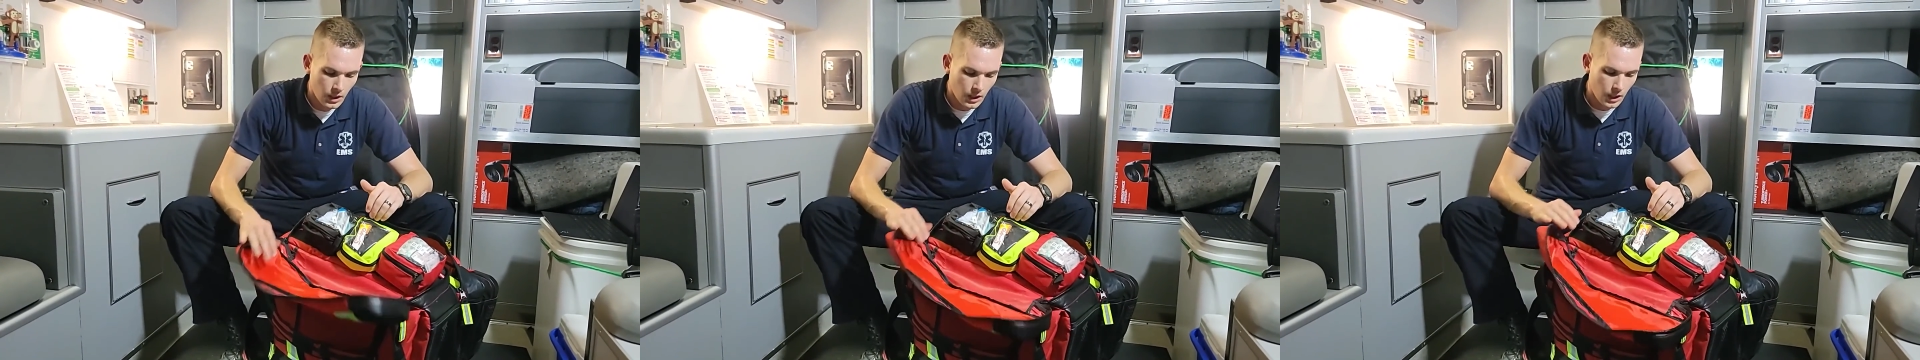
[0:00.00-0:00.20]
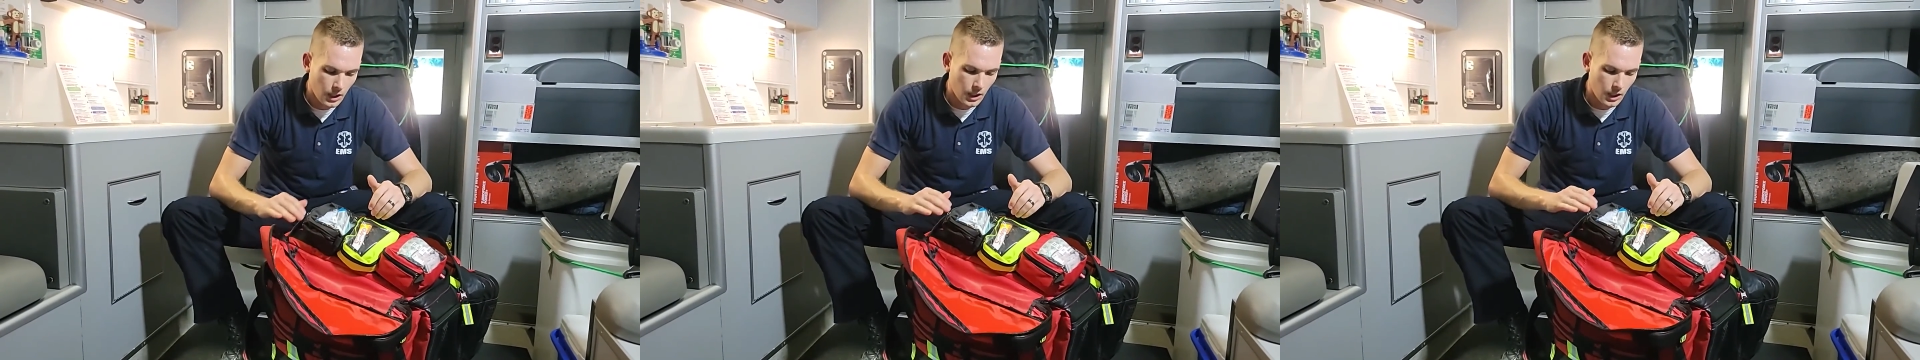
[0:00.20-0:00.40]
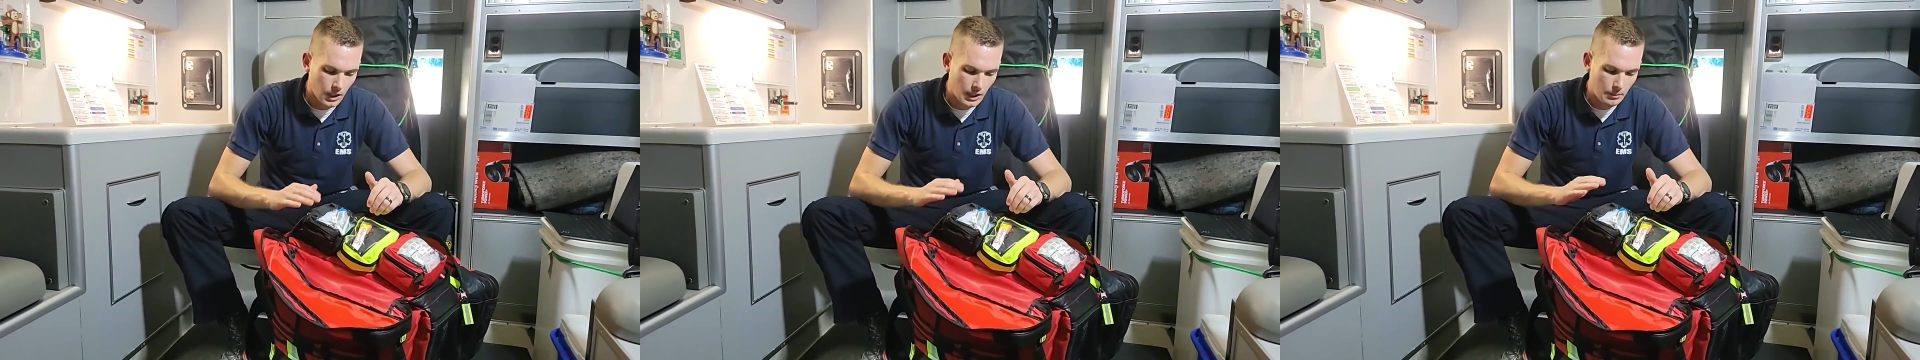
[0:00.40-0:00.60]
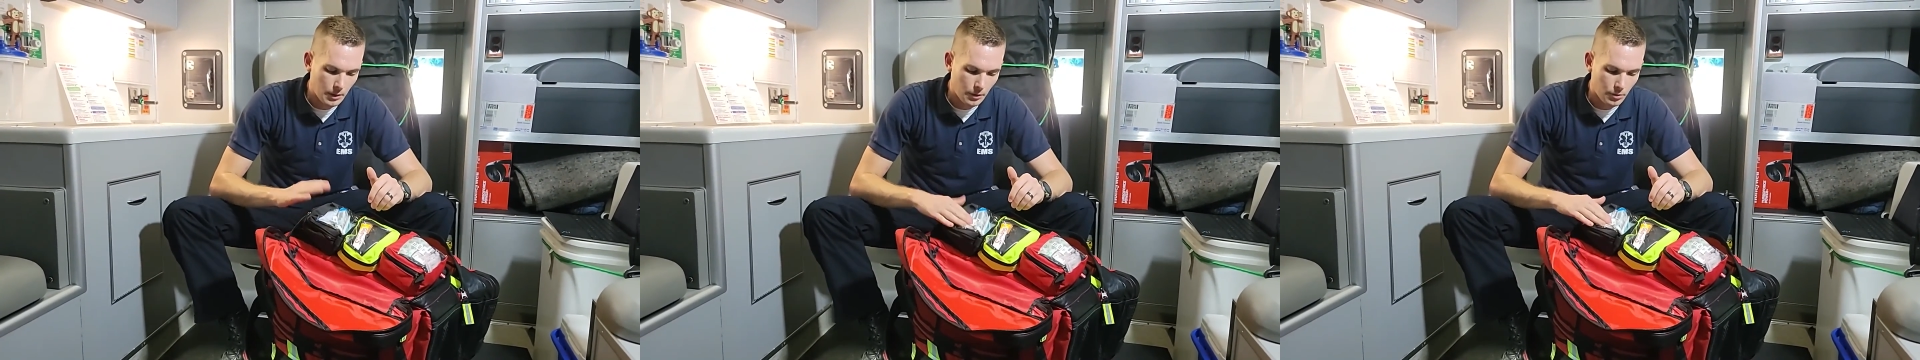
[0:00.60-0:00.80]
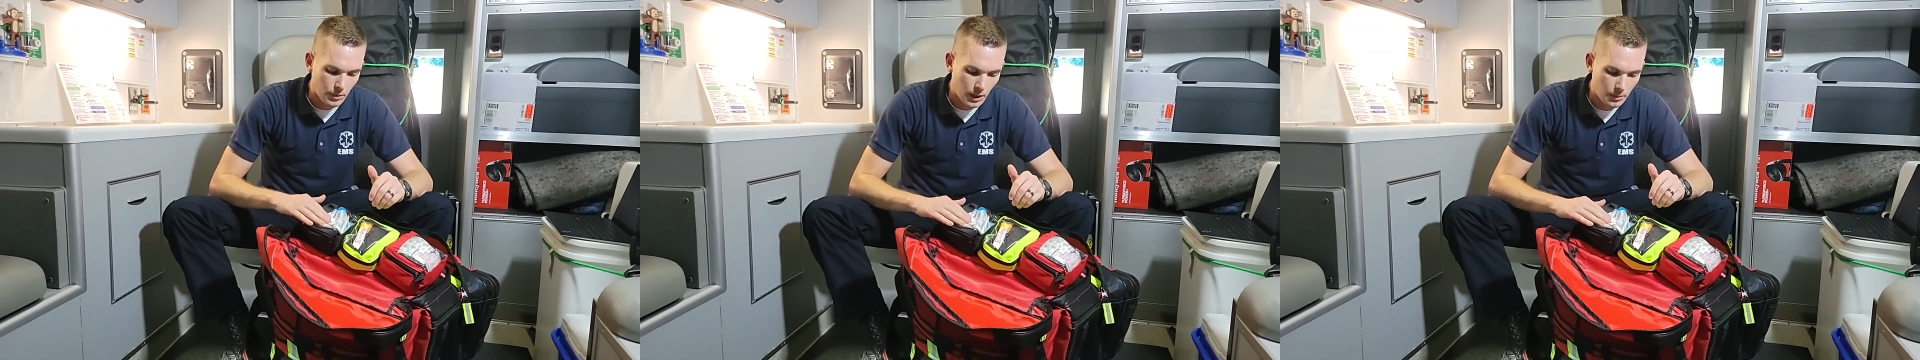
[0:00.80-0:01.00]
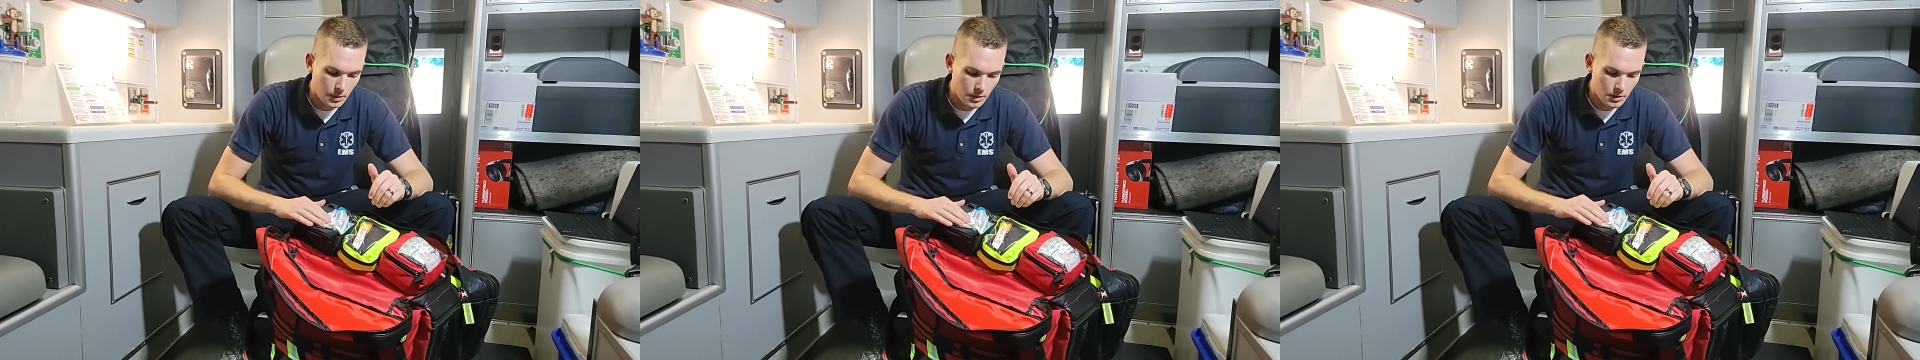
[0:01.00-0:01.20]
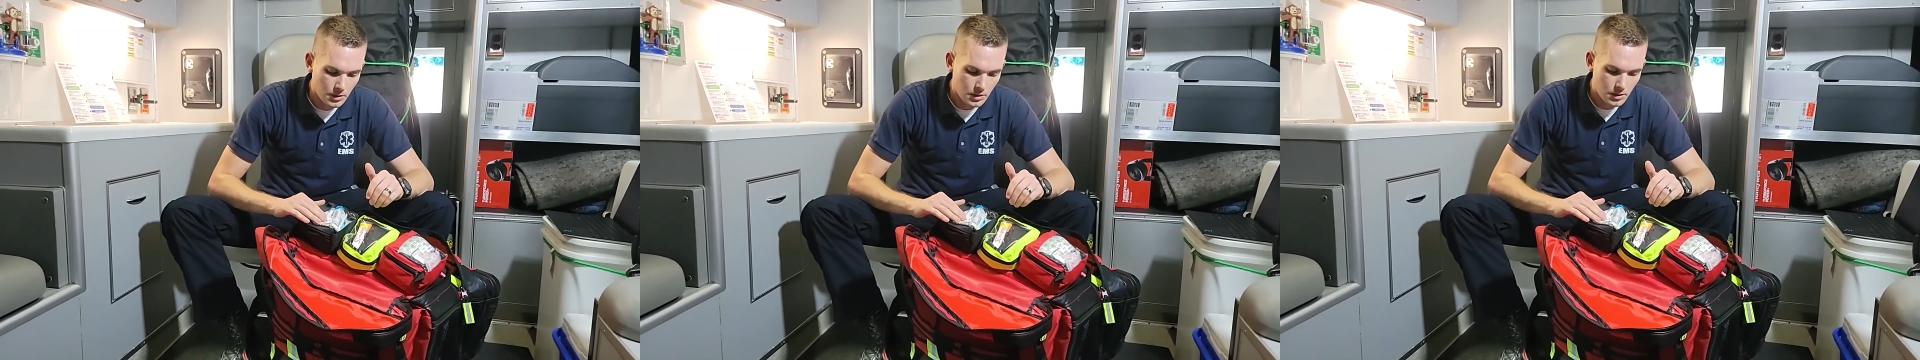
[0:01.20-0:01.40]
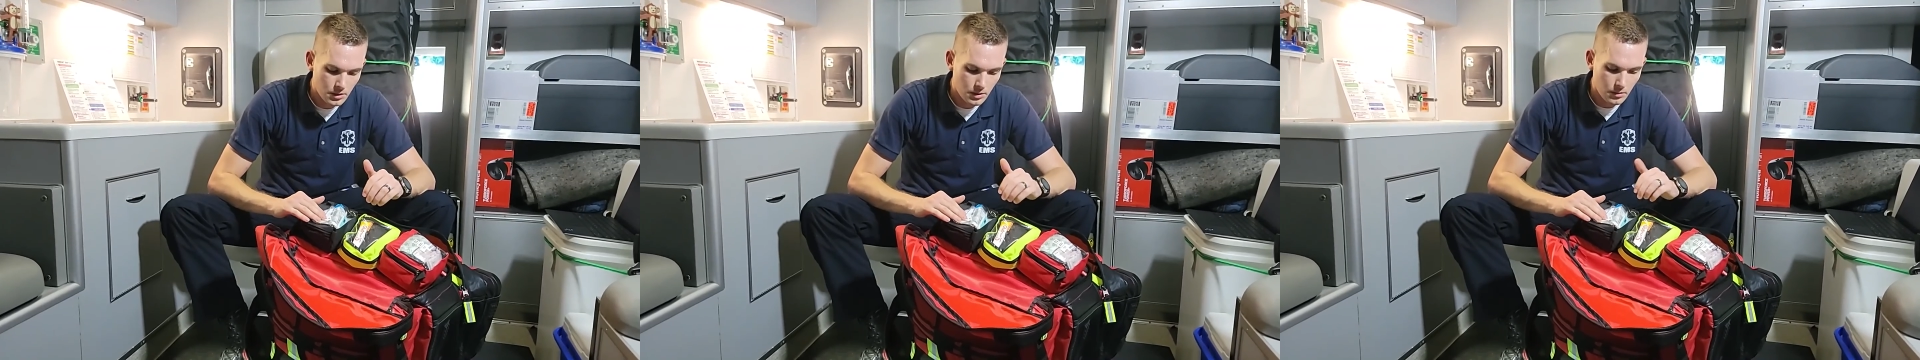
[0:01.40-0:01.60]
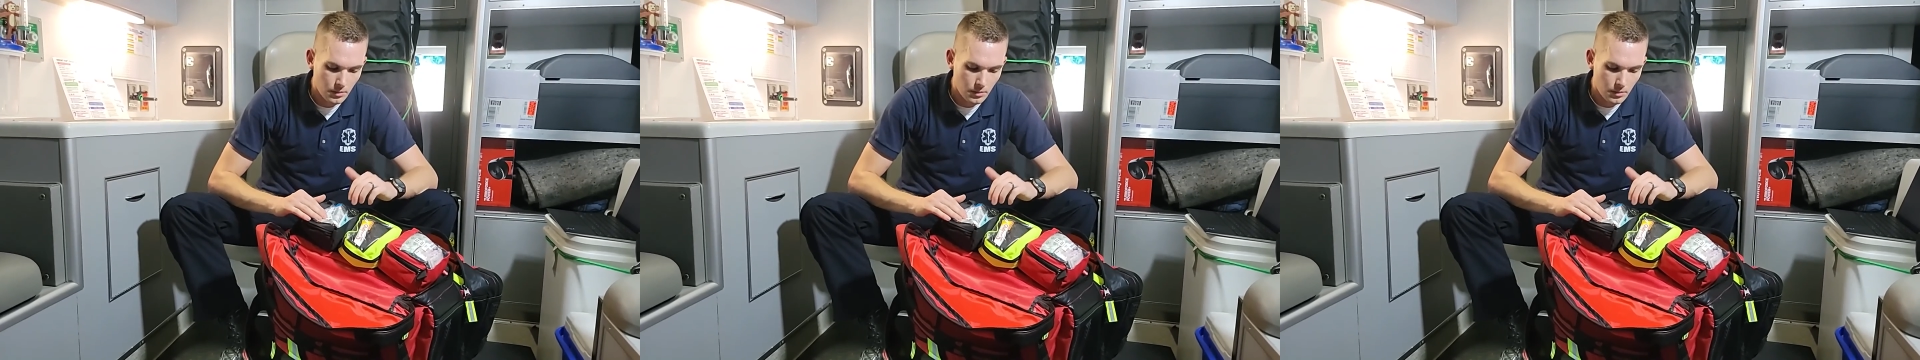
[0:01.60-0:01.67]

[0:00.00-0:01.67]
I got my thermometers,